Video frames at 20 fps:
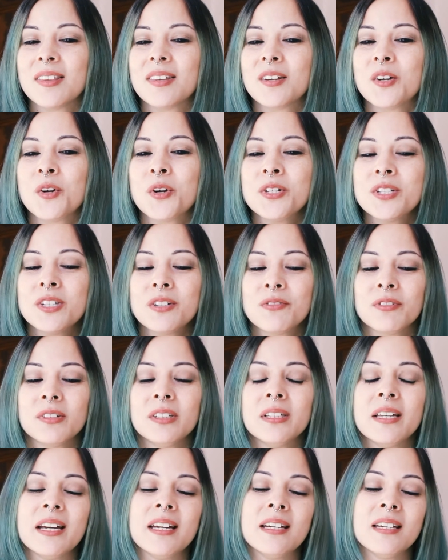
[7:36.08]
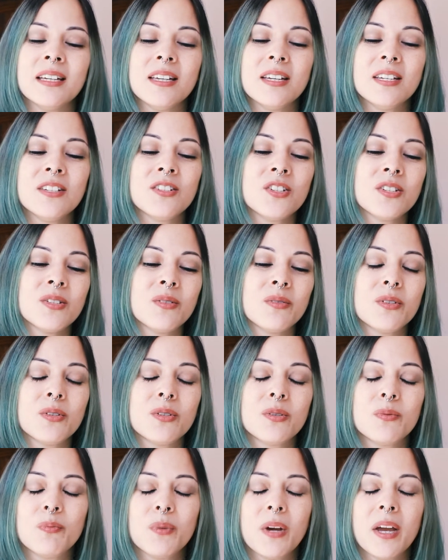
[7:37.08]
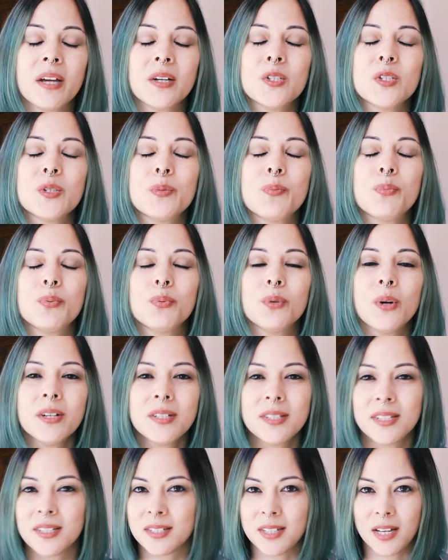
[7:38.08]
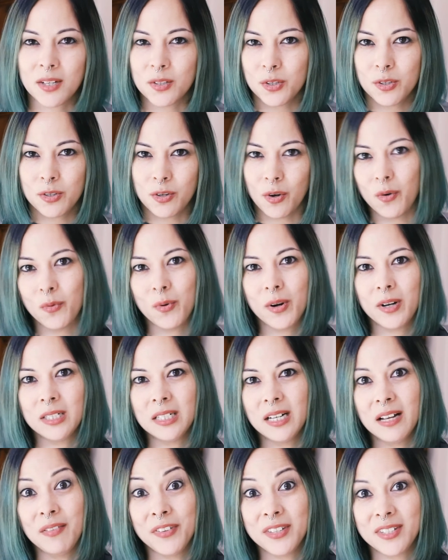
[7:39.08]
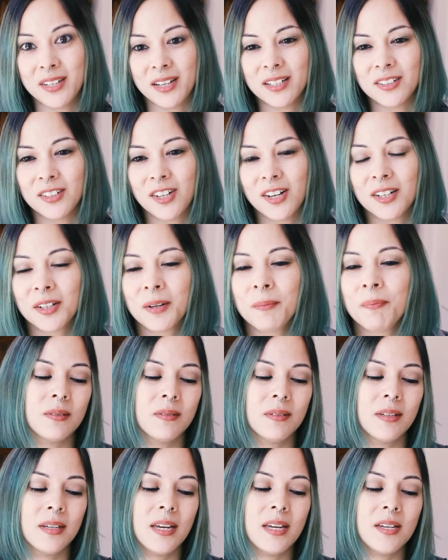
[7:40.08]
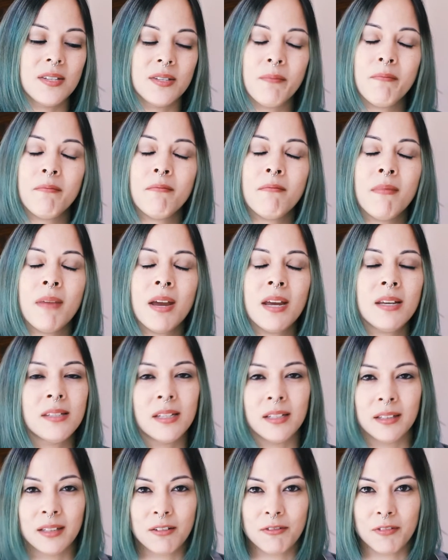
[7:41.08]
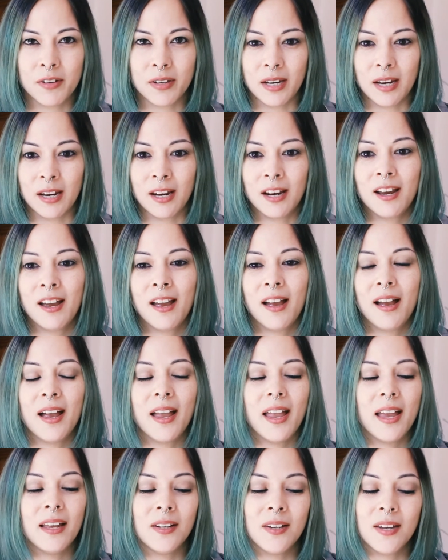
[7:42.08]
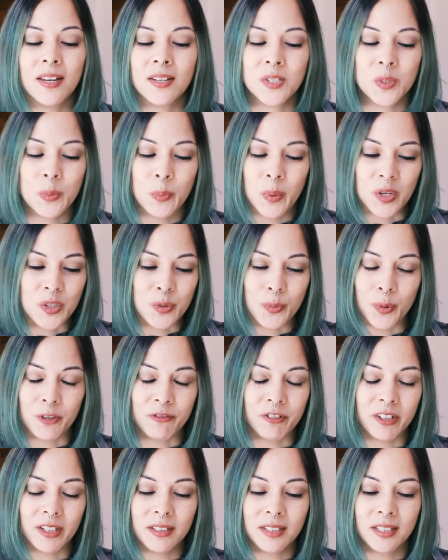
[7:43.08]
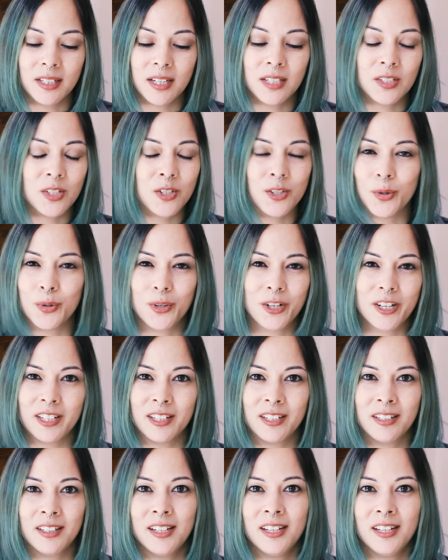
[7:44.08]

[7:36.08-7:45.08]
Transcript: Christopher Lane is just expresses that so well in the dialogue. He's amazingly funny and it, it's pitch perfect. It's so good.